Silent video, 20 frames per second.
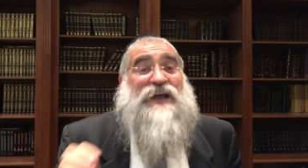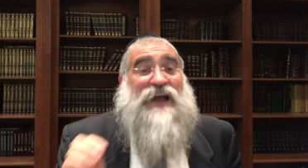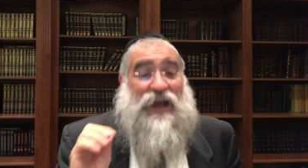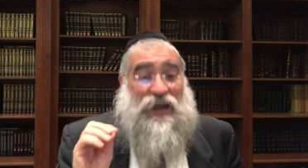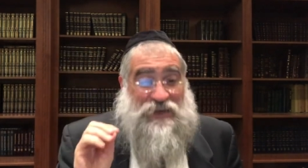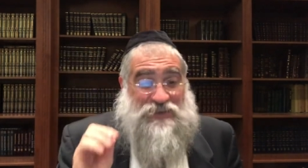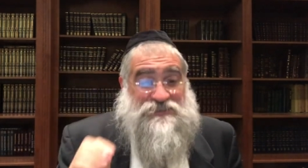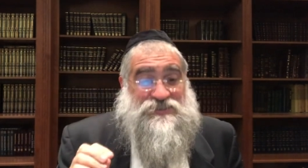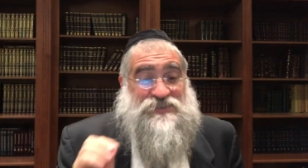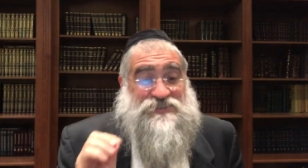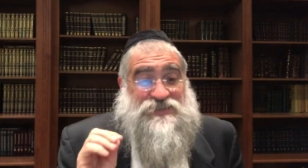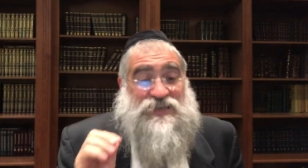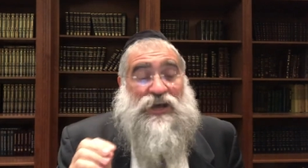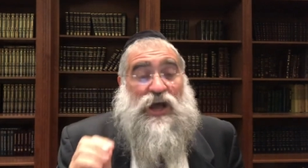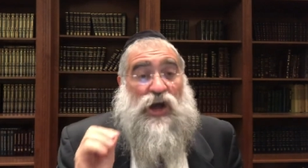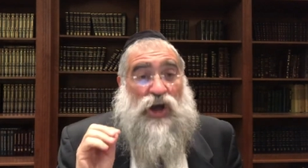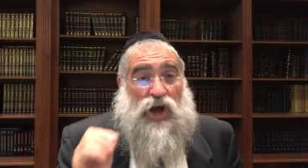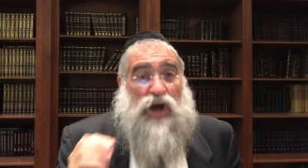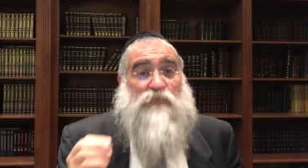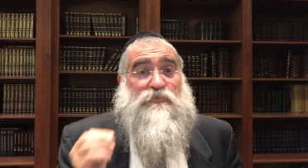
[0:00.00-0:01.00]
And it says the
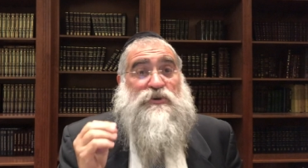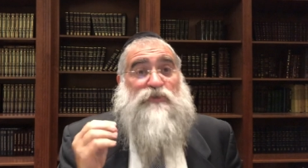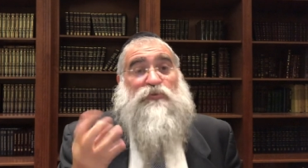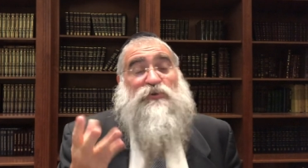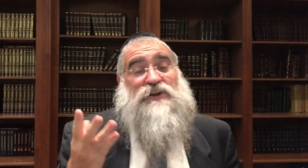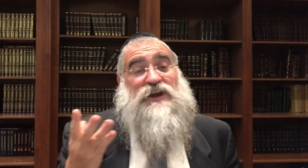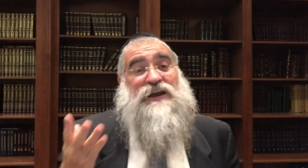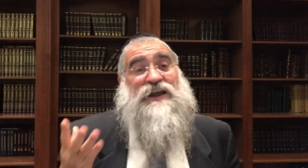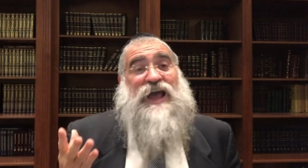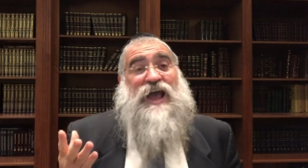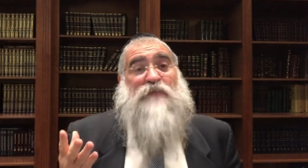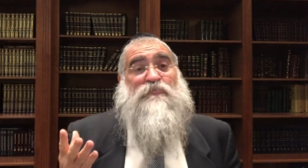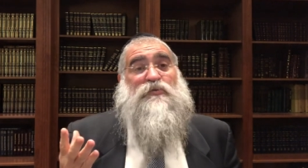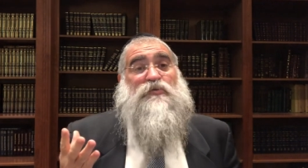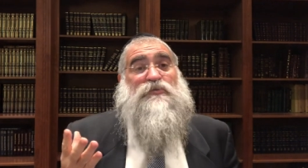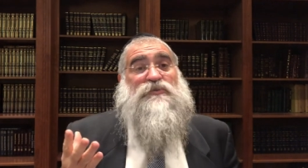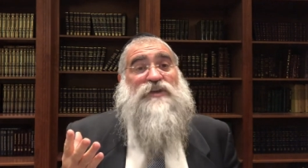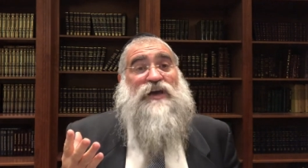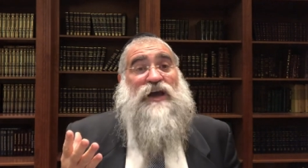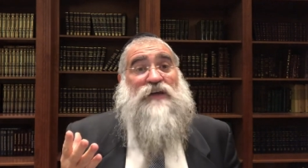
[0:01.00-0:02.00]
Chachamim were not happy
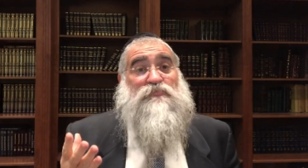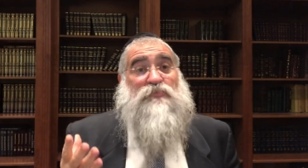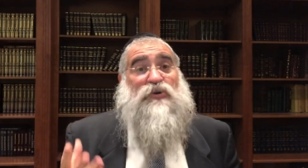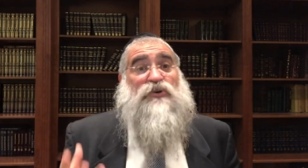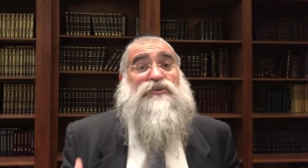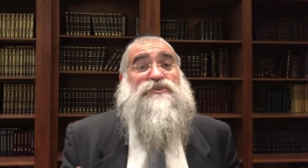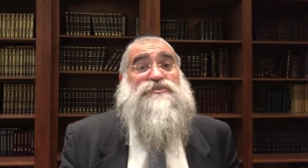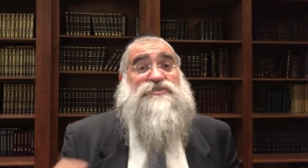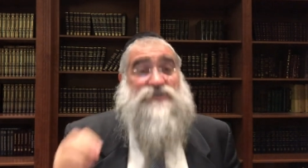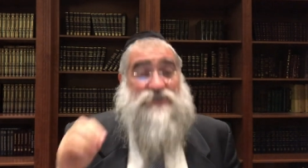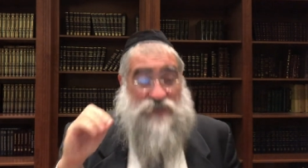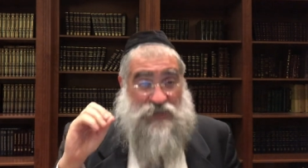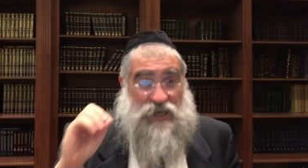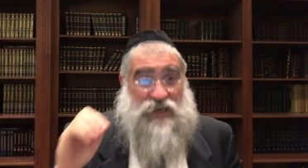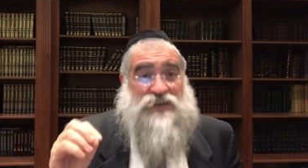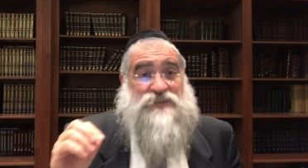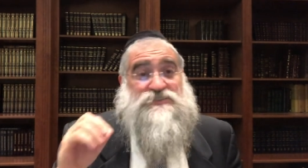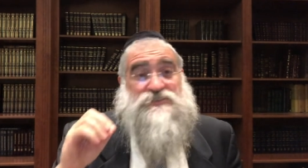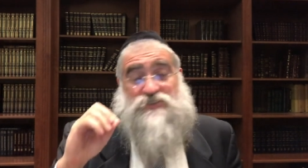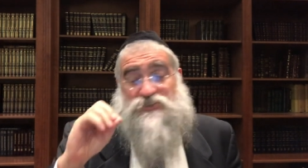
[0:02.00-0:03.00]
with that because,
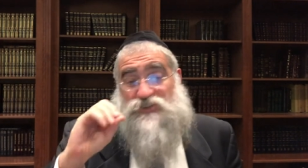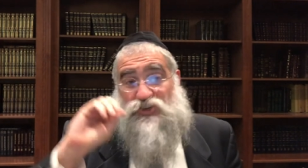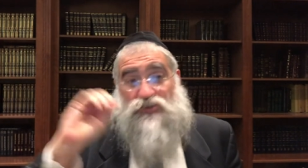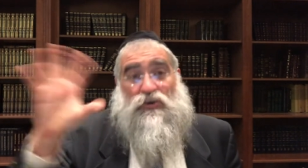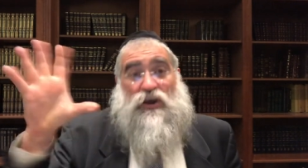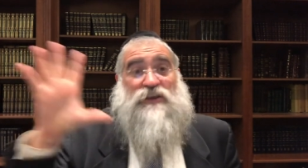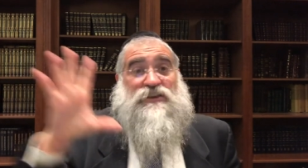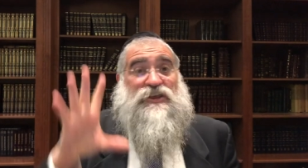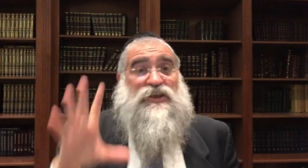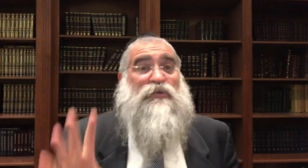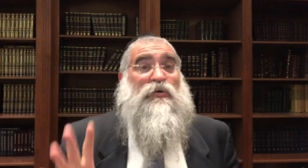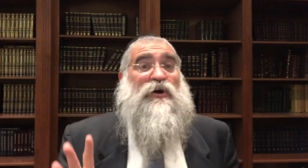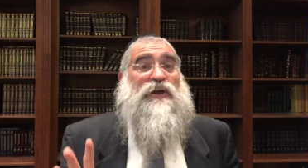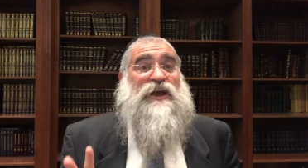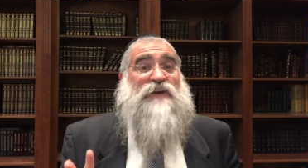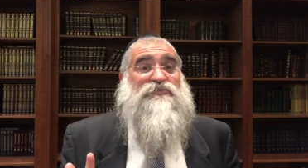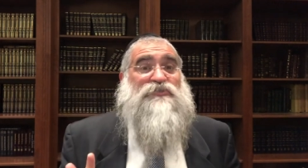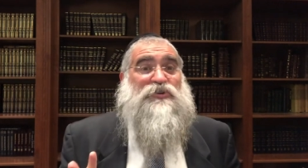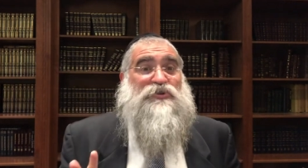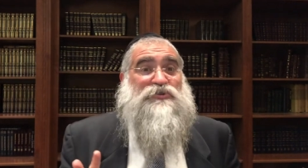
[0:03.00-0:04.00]
yes, it's great that you want to
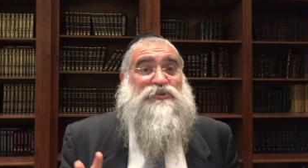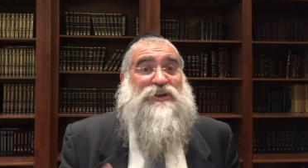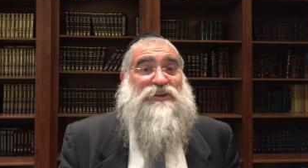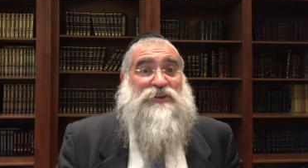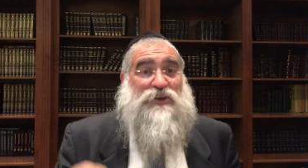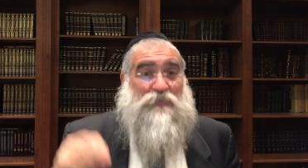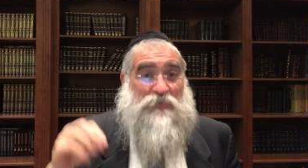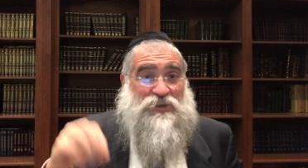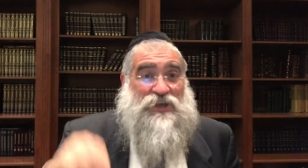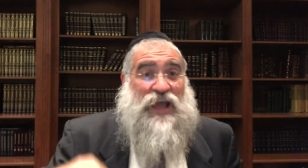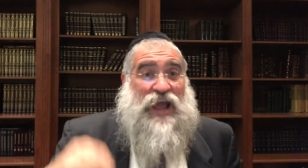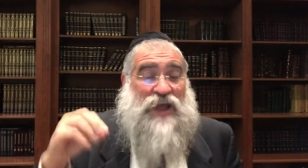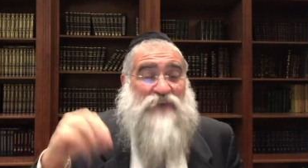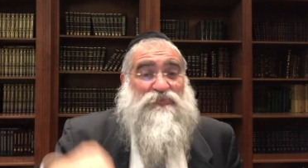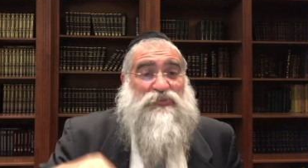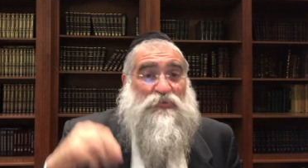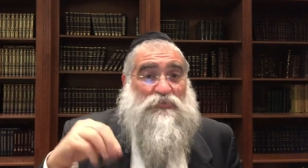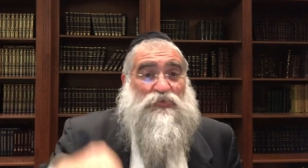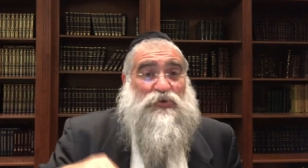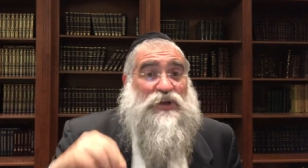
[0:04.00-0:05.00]
have Yichudei Law, but you
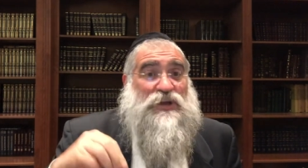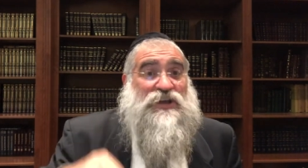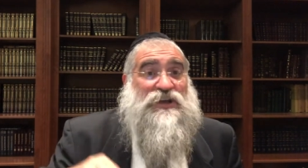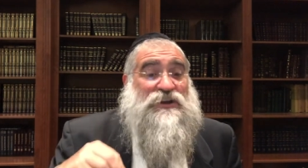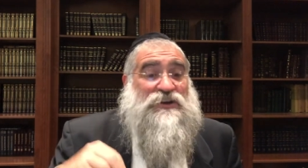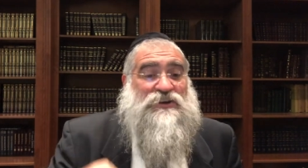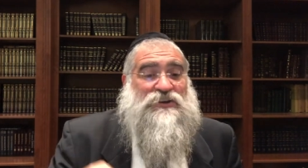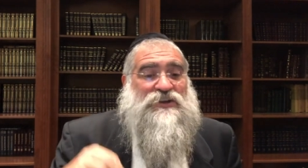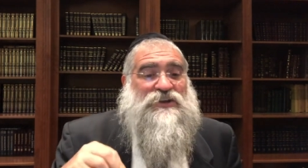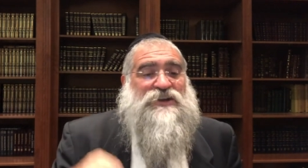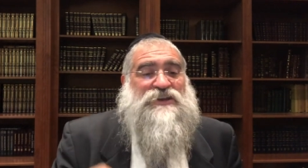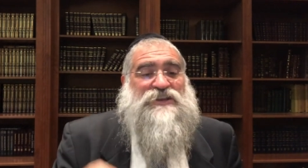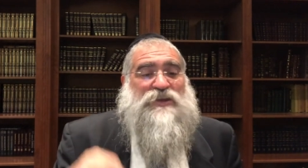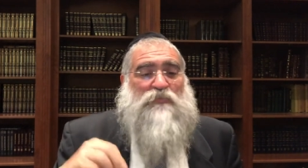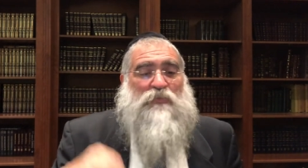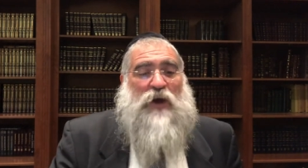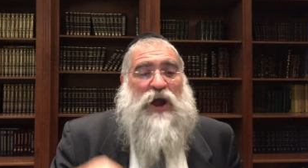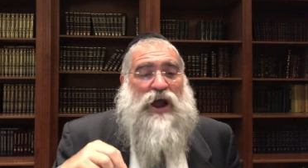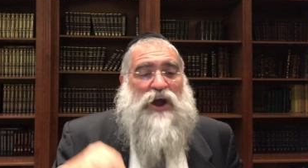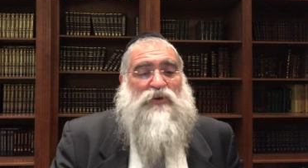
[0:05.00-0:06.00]
have to bring the
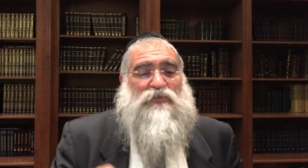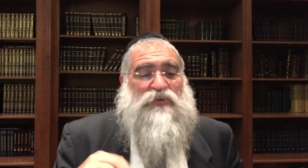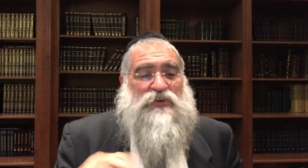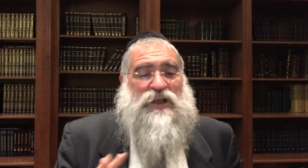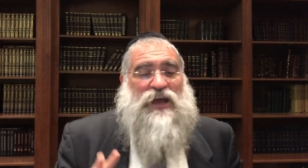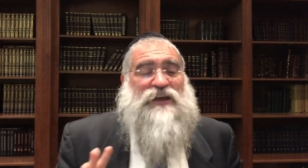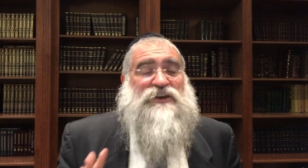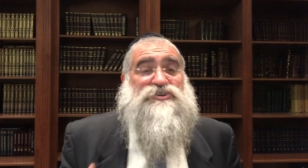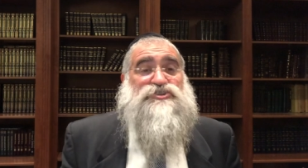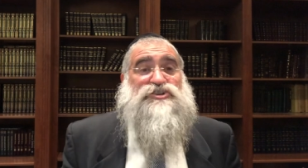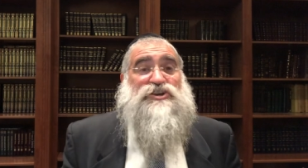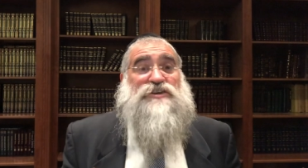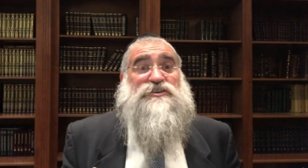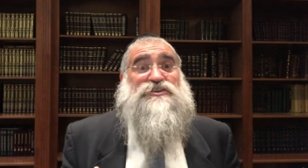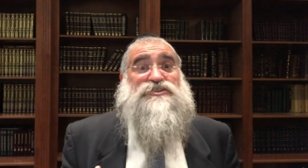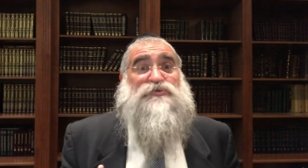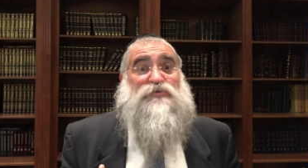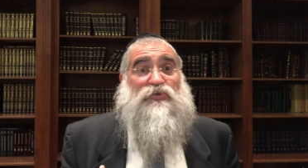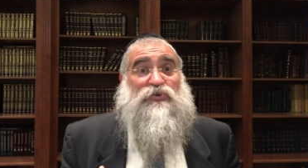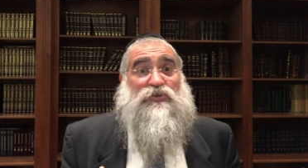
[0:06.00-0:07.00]
powerful energy in
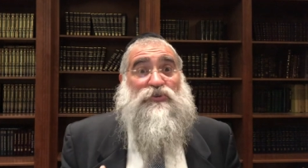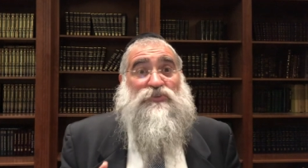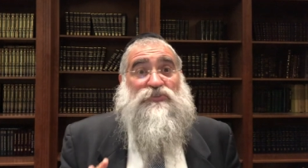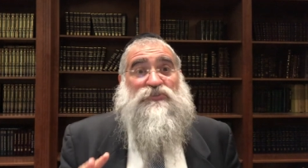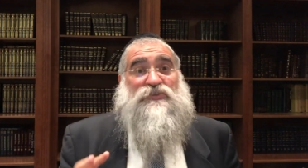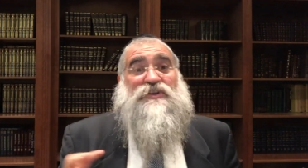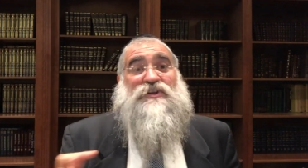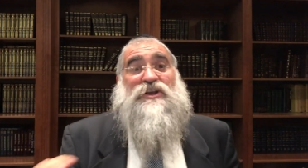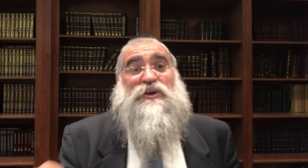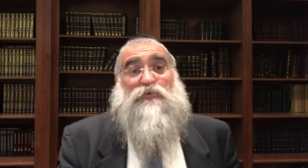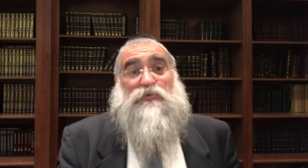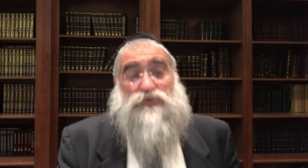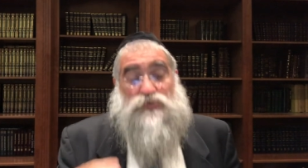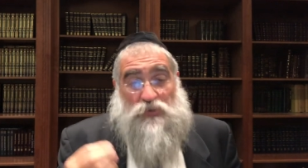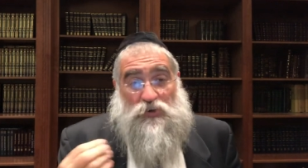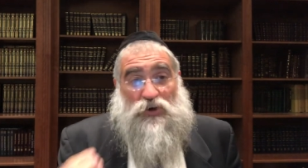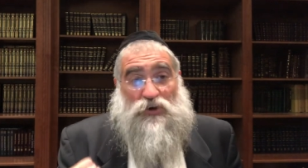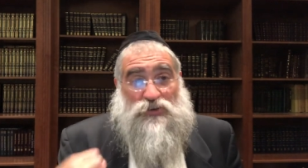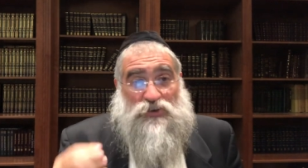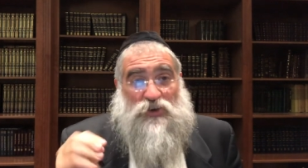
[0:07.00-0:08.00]
this world, which
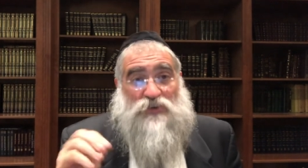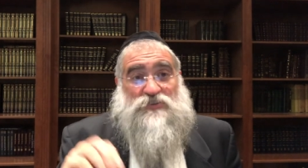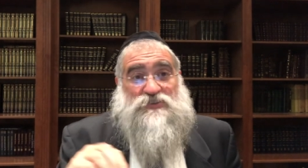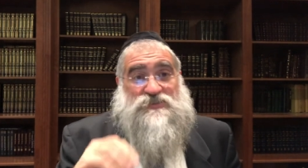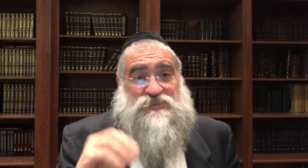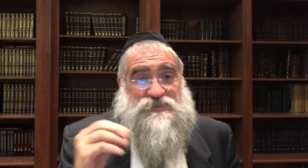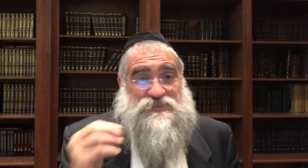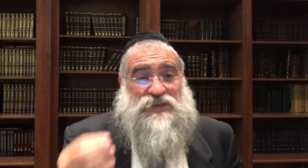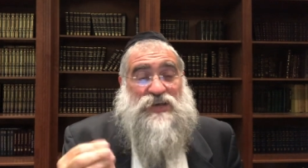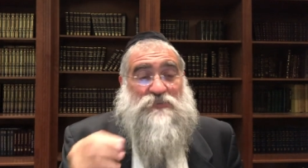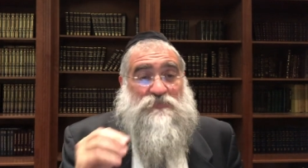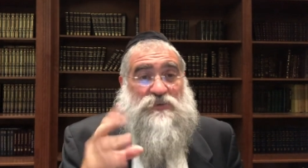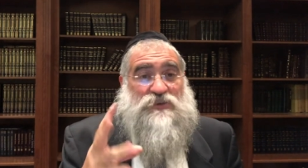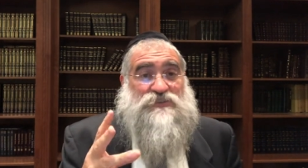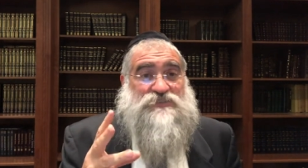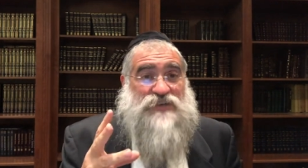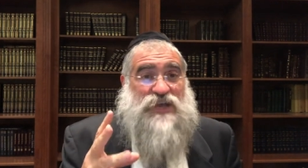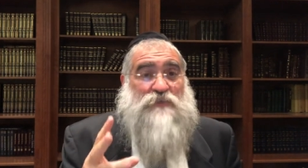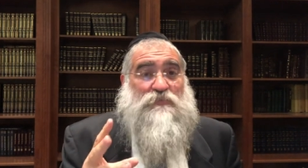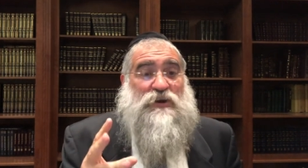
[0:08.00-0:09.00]
we all know that's the same, the
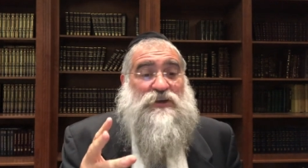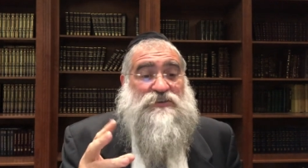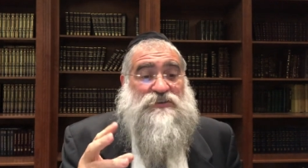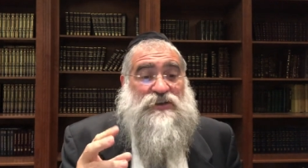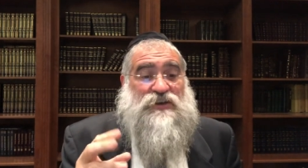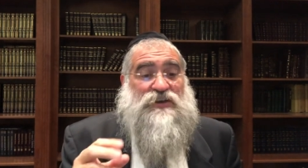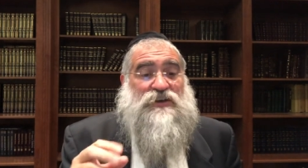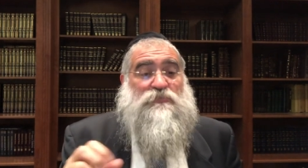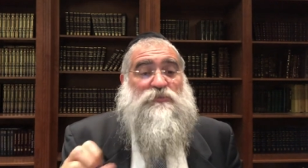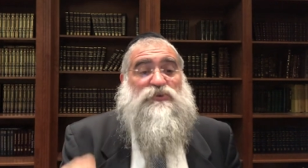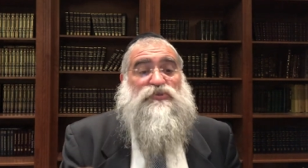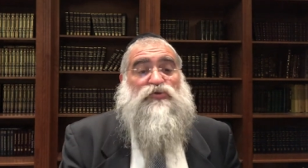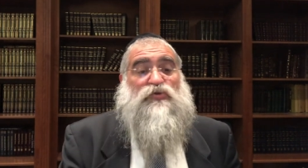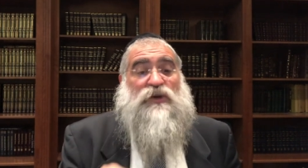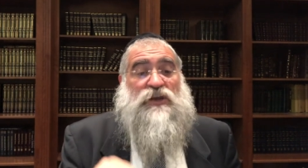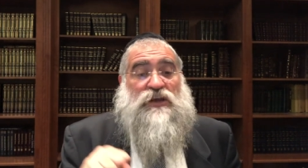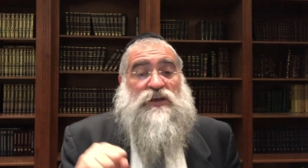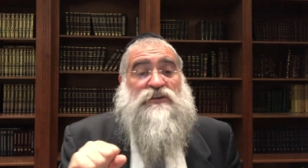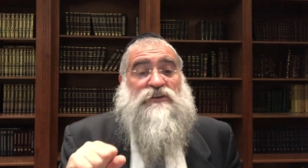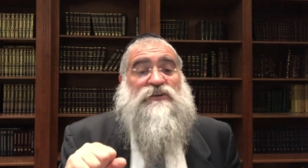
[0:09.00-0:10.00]
same idea
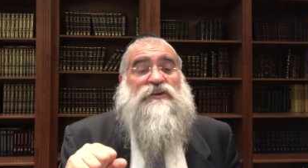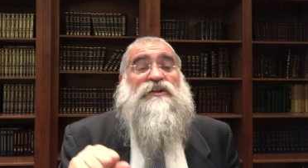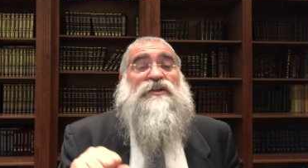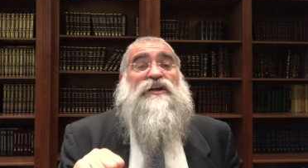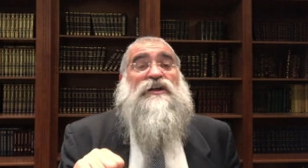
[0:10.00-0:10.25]
between